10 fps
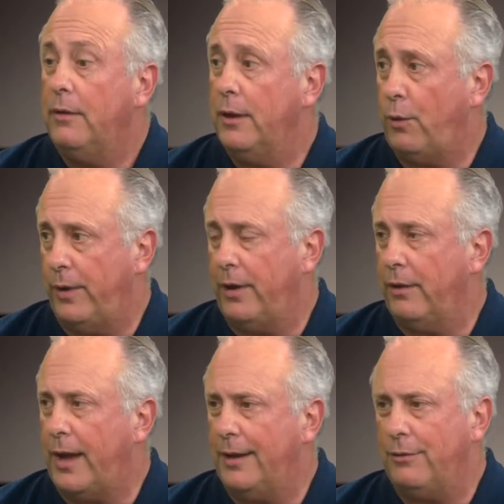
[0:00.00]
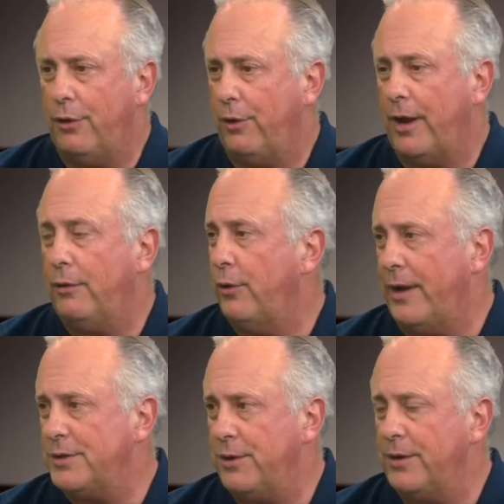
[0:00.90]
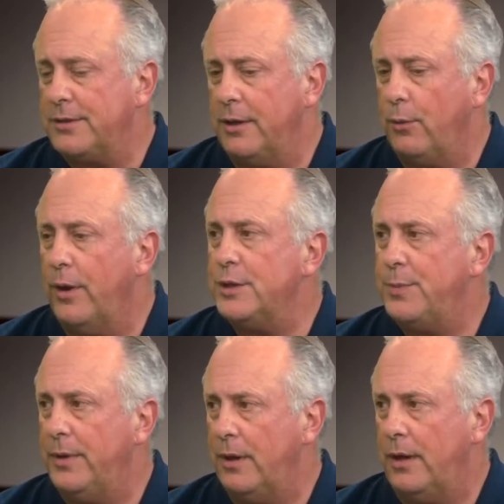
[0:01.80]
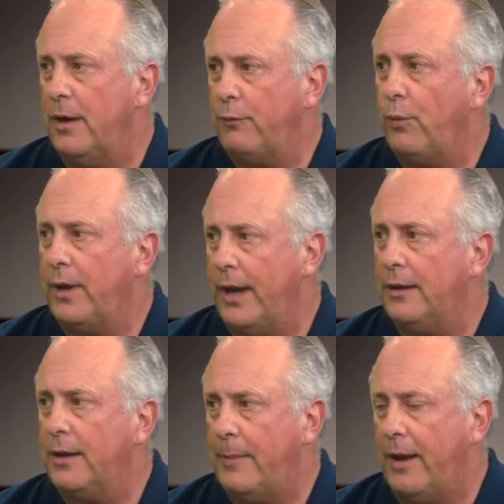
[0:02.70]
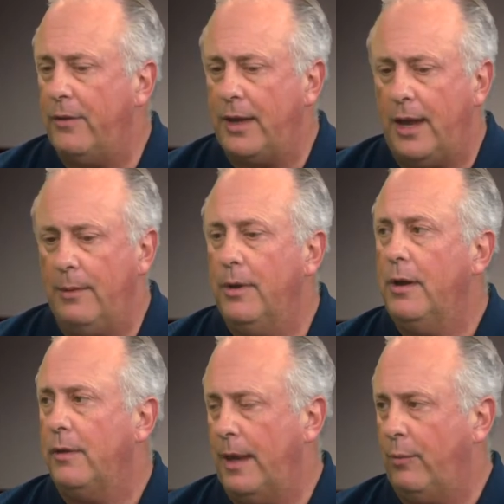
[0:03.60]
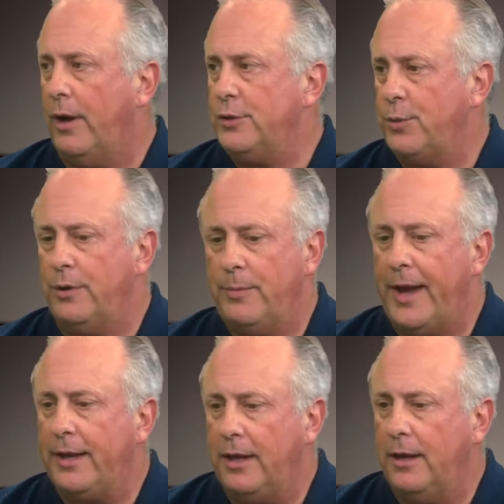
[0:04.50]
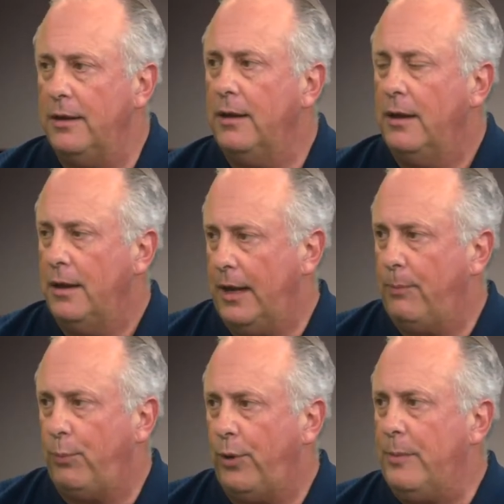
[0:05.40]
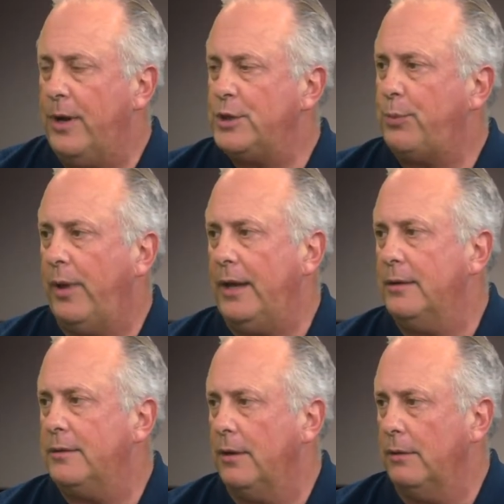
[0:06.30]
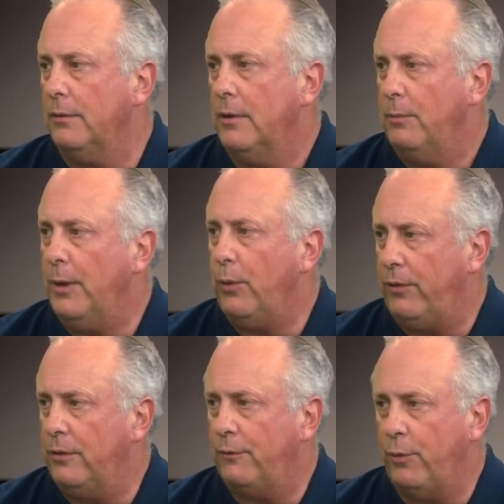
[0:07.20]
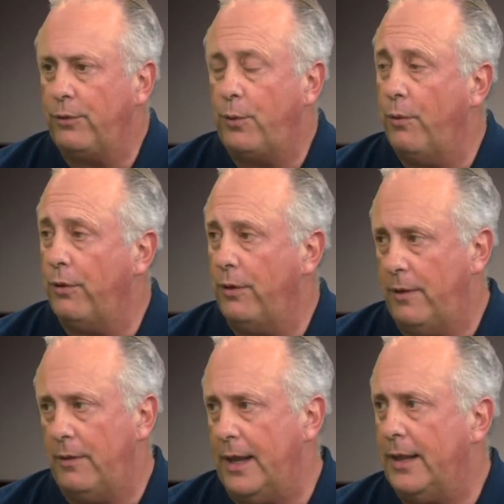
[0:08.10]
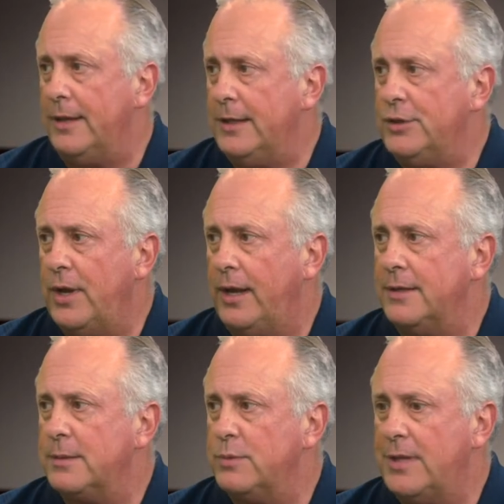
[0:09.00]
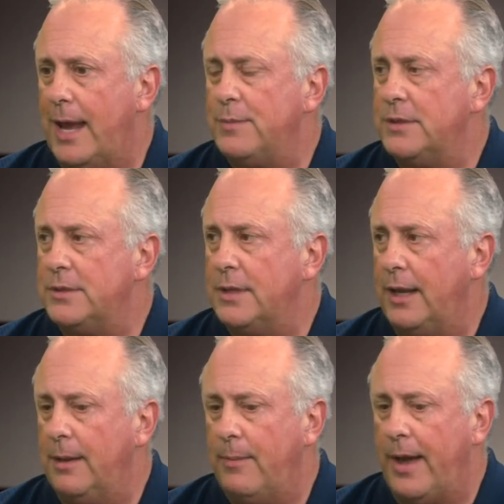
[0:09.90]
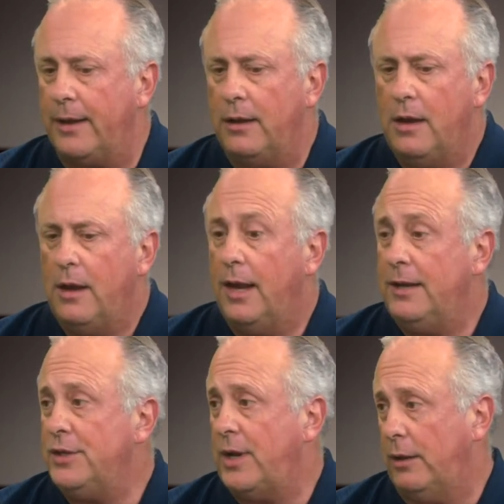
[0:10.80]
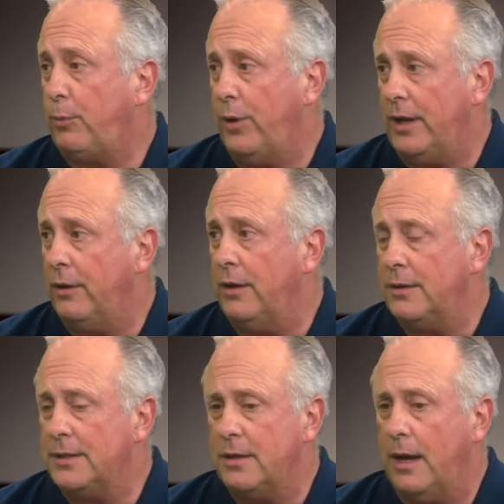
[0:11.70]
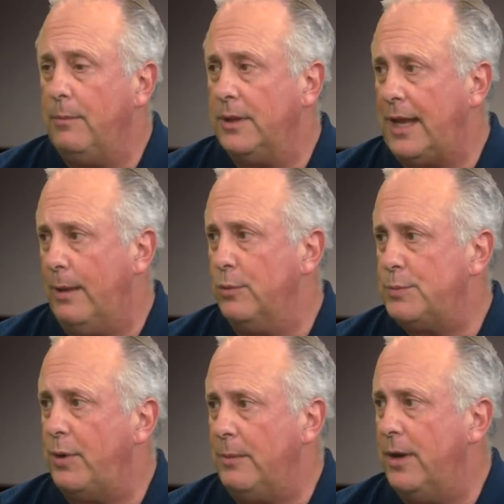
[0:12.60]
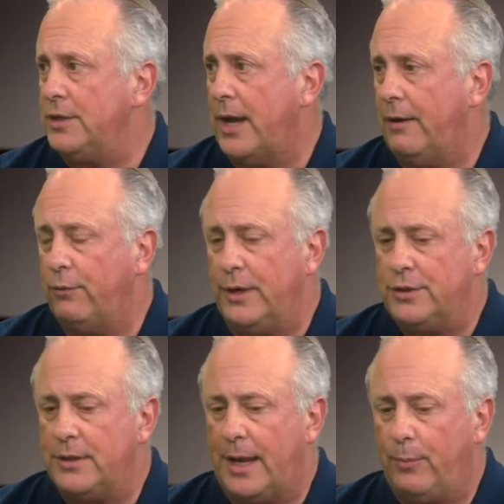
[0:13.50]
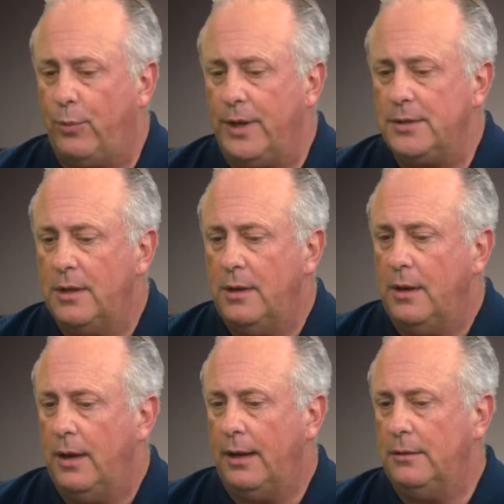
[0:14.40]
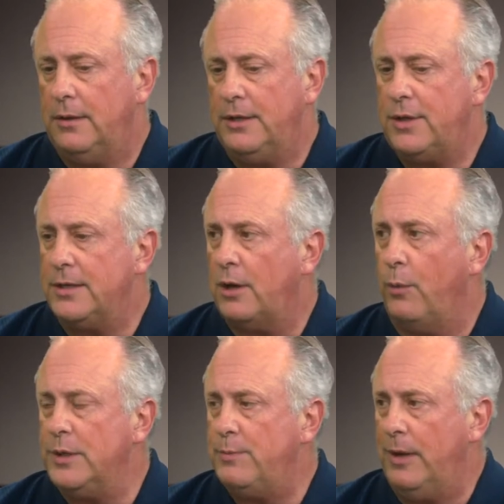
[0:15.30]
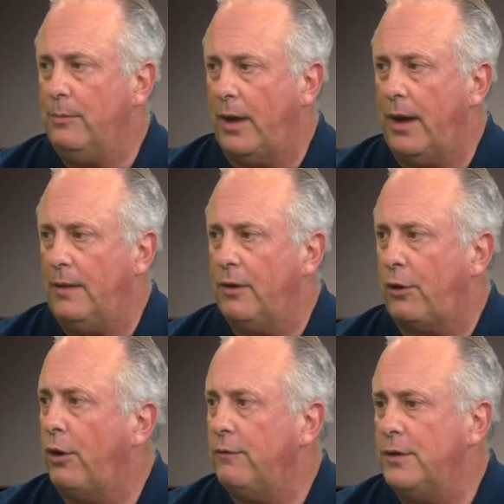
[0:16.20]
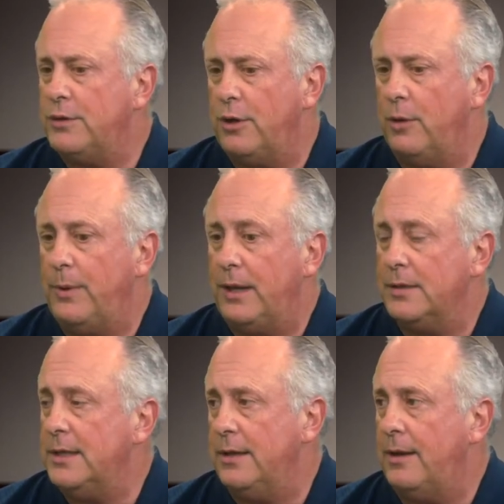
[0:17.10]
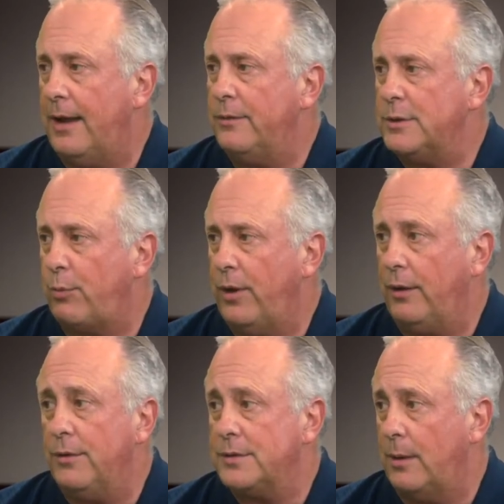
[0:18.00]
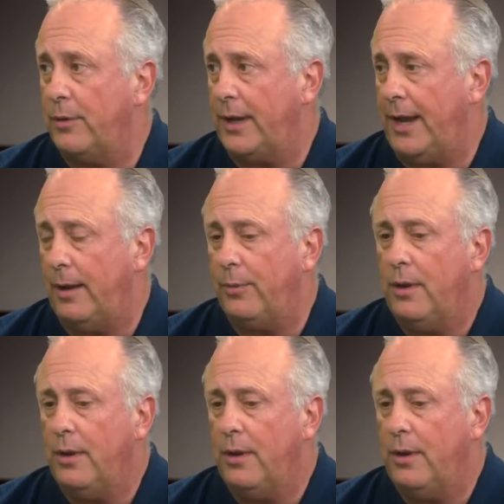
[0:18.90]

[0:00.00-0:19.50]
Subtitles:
Then Cordell got hurt. I don't know how seriously it was, but enough to where he had to come out of the game. They brought Jordan back in. He pretty much played until midway through the fourth quarter, and then they let DJ get some snaps just to get him back. And DJ looked pretty good at the time, but the game was pretty much out of reach at that point. And DJ's always been behind the curve this year because he didn't have a spring or a summer camp.